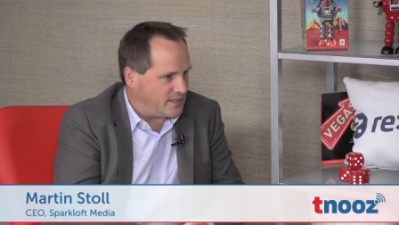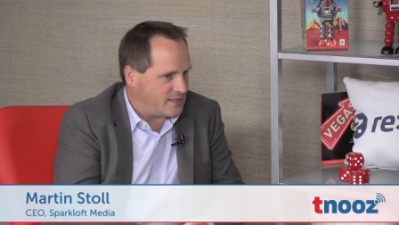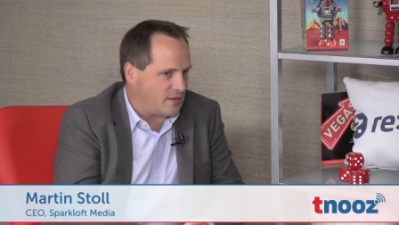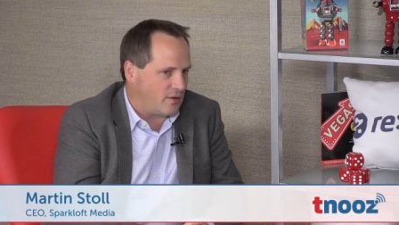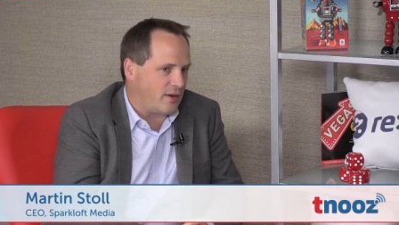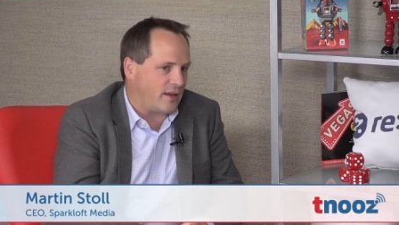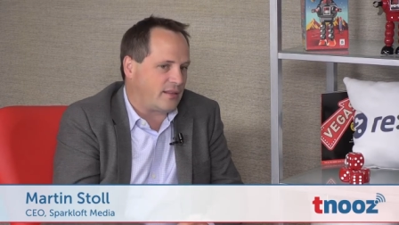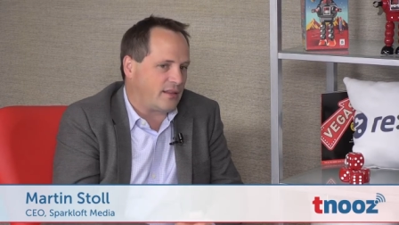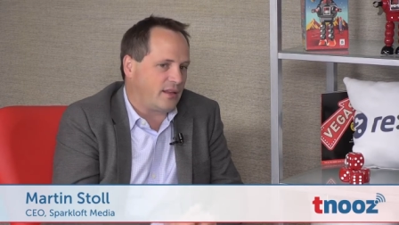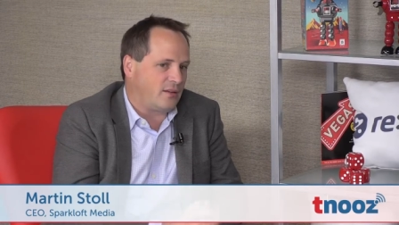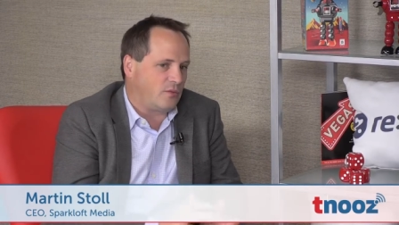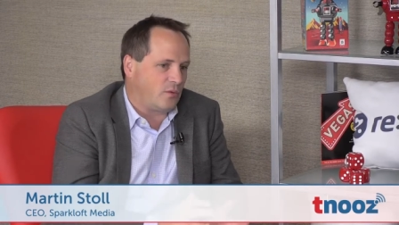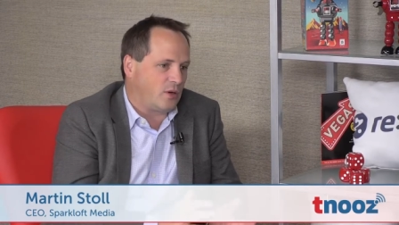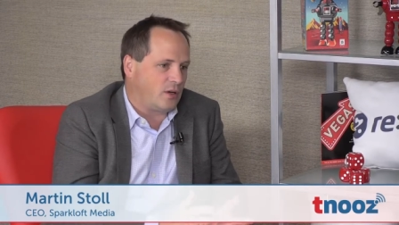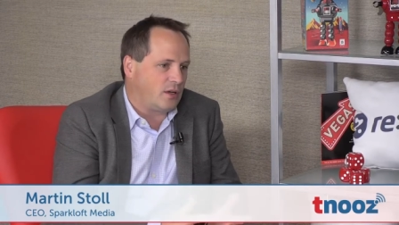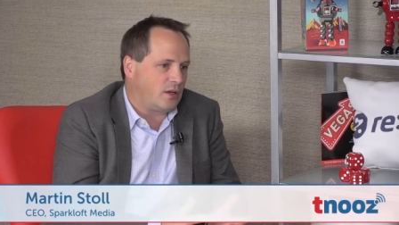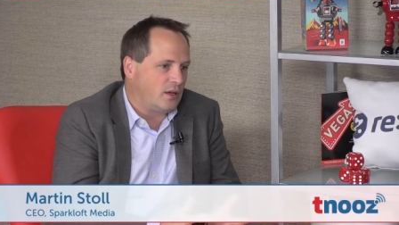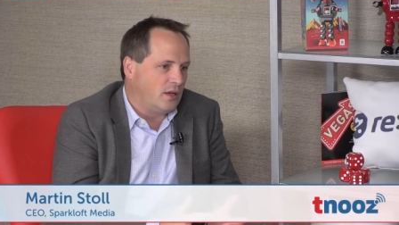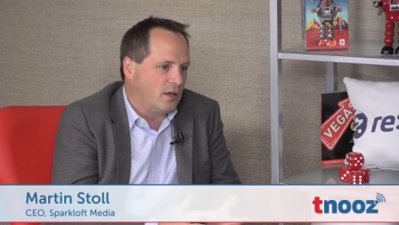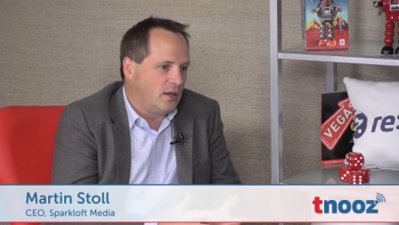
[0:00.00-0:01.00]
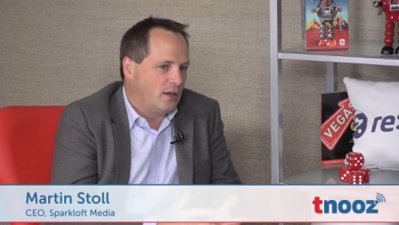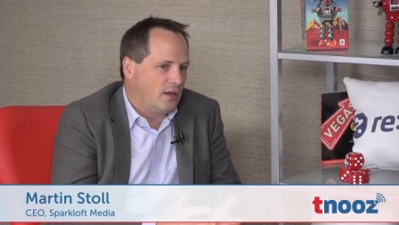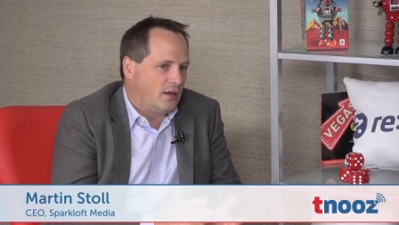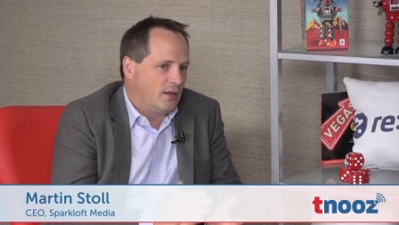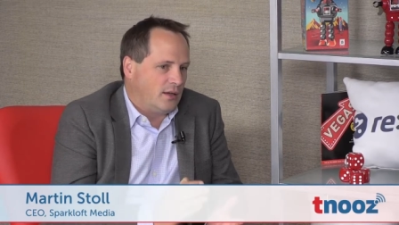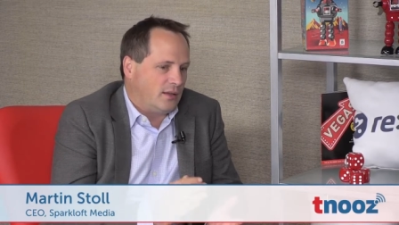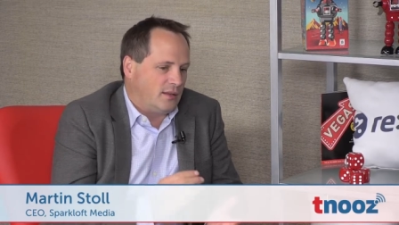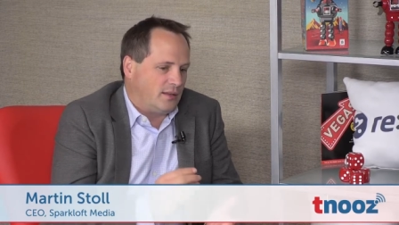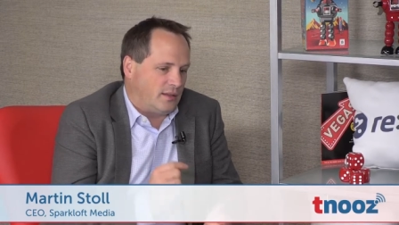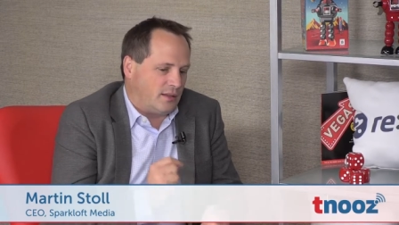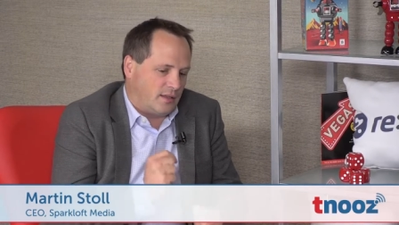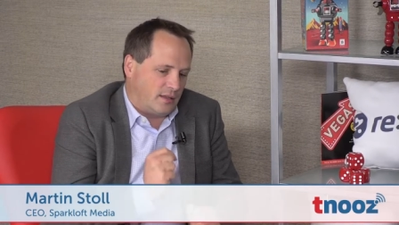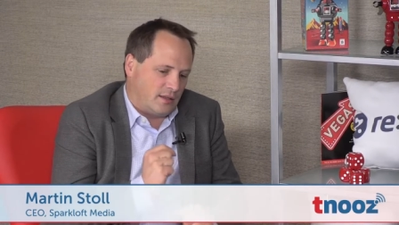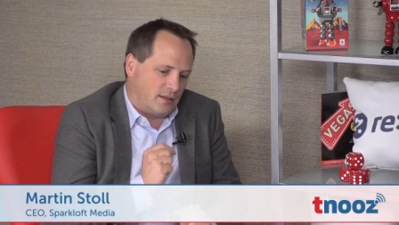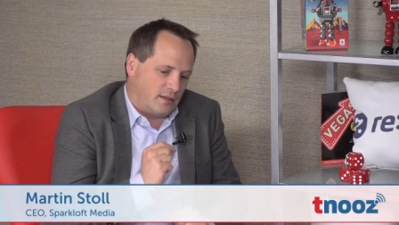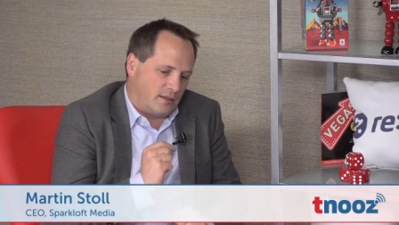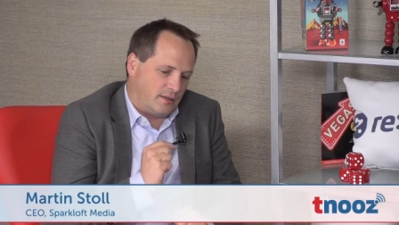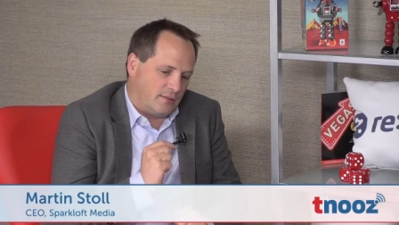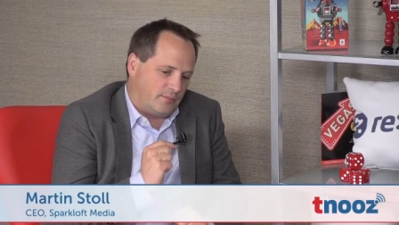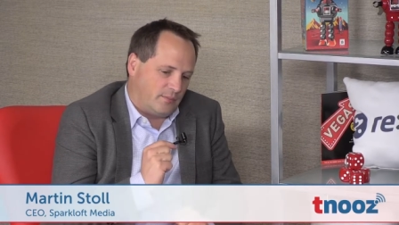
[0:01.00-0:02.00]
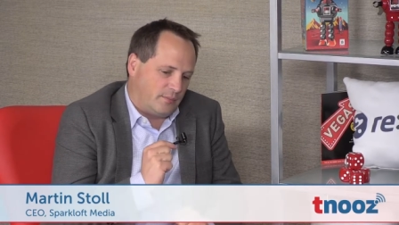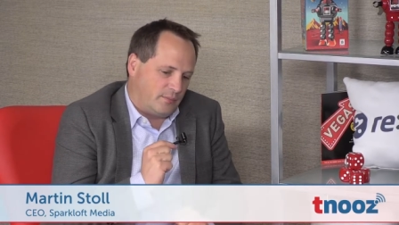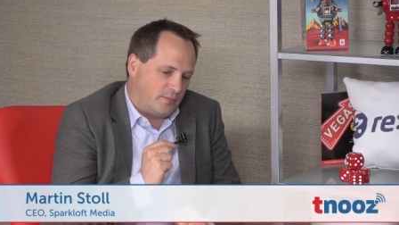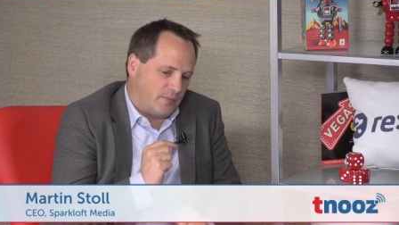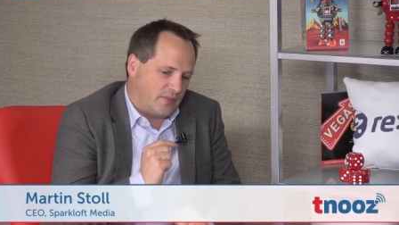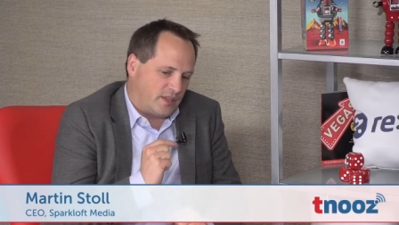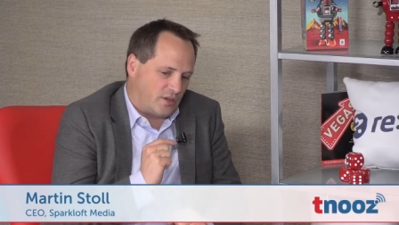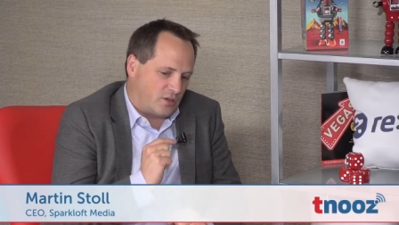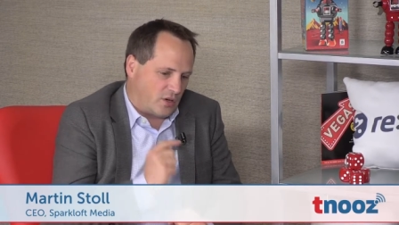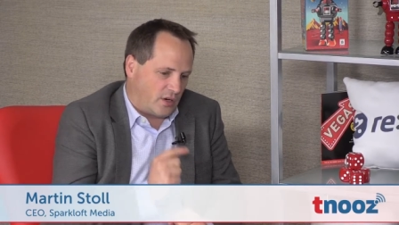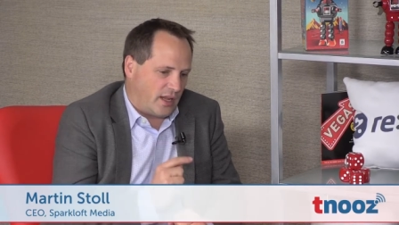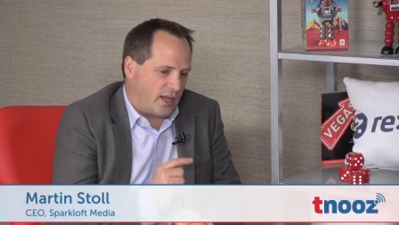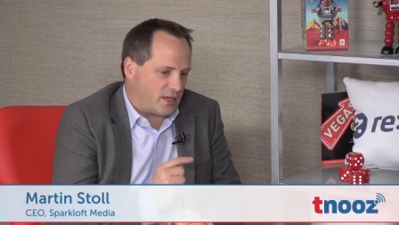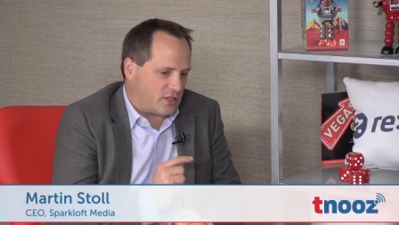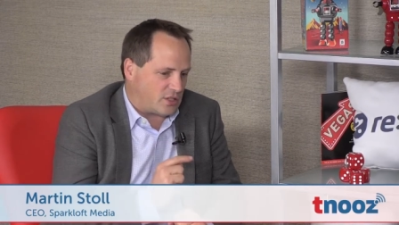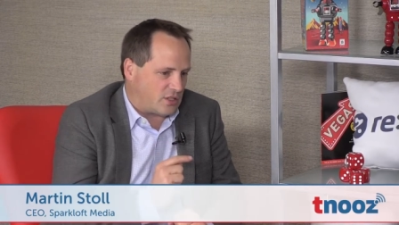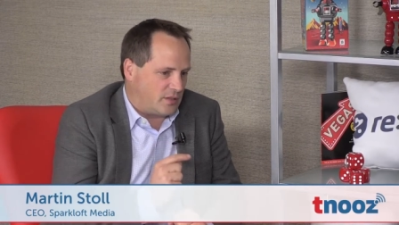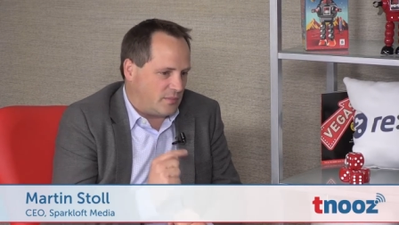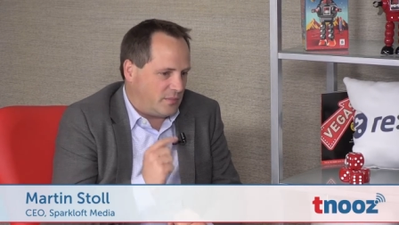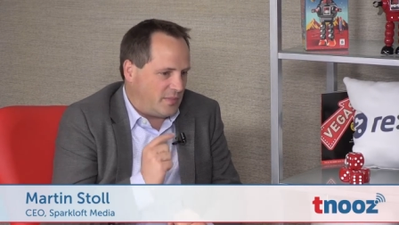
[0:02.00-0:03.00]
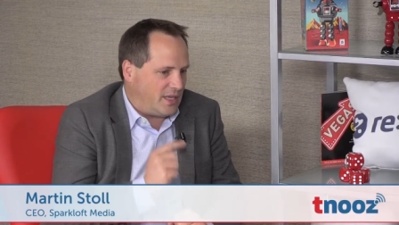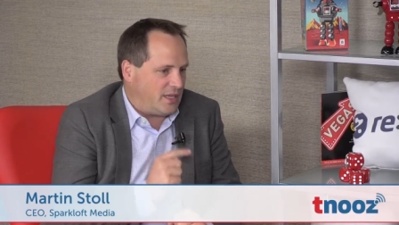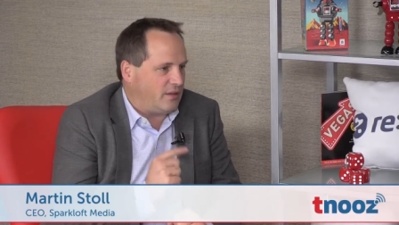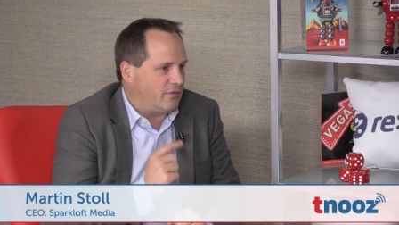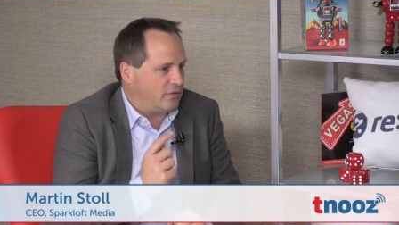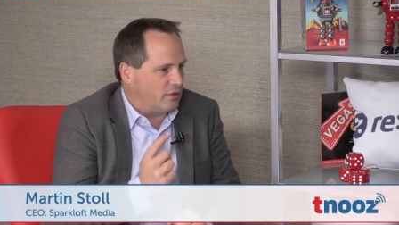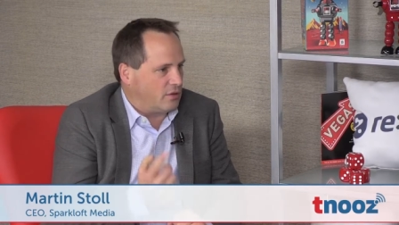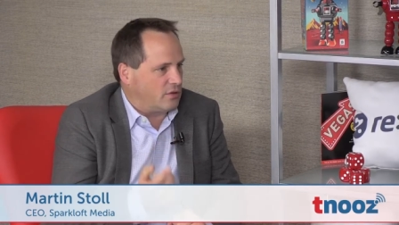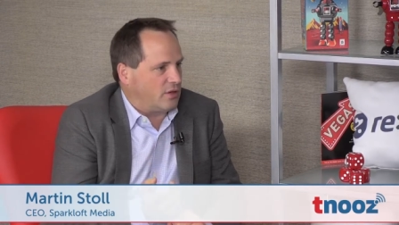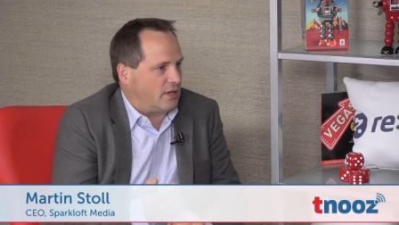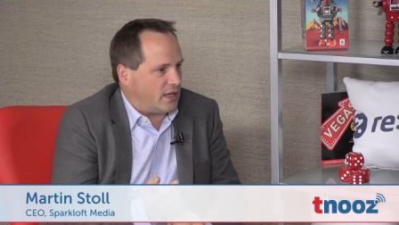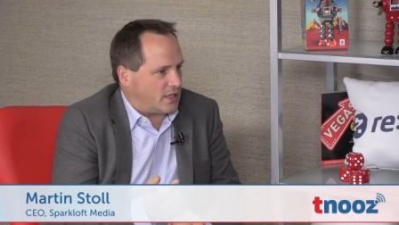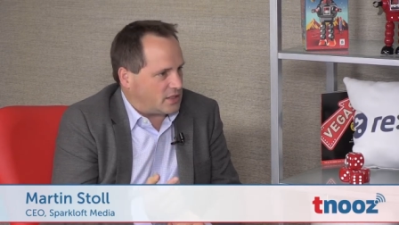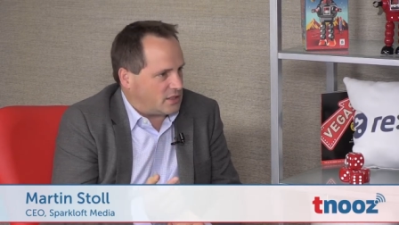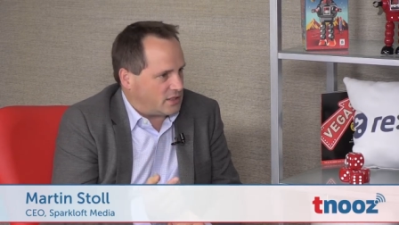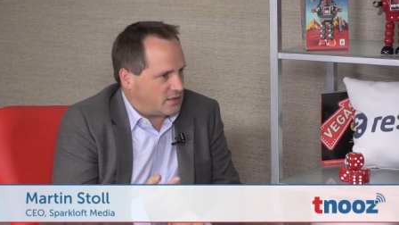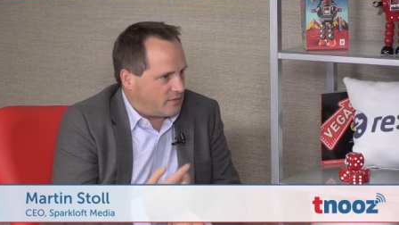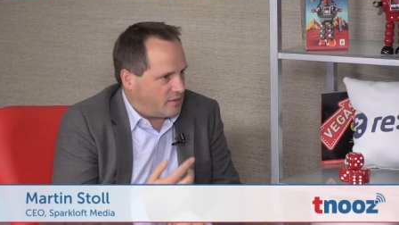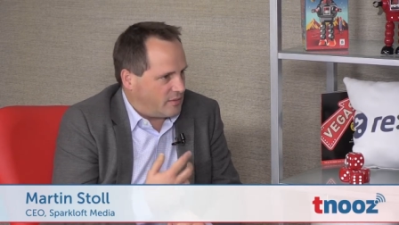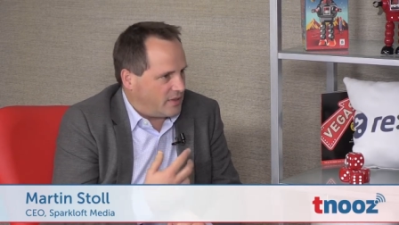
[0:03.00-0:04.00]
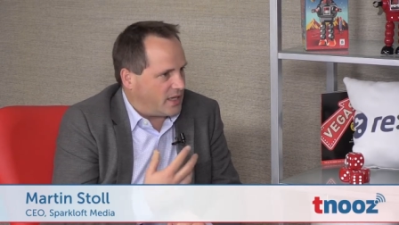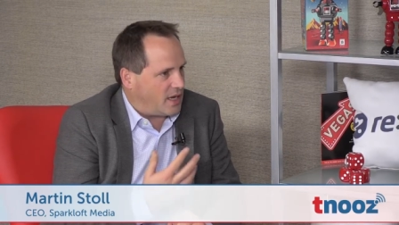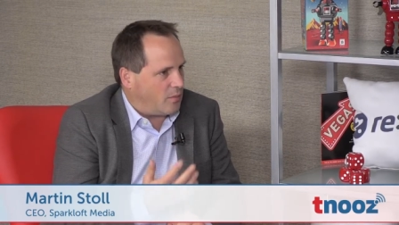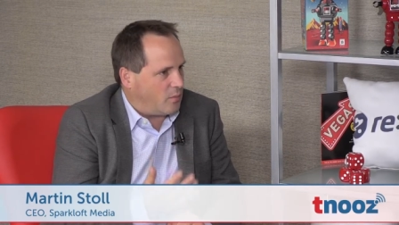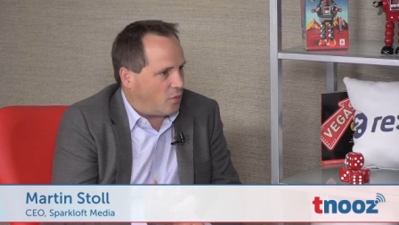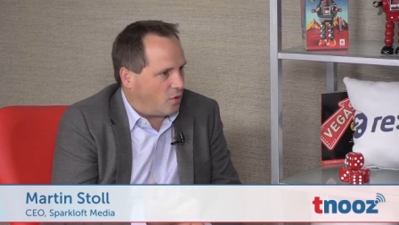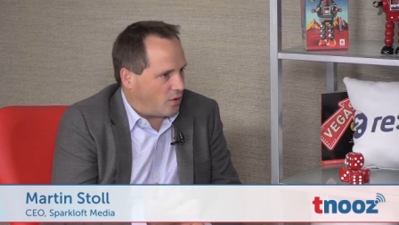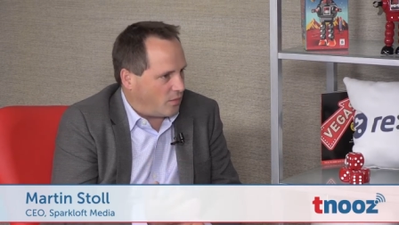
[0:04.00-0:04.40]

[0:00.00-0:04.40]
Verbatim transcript: So I think one the The connection, the meaningful connections will become more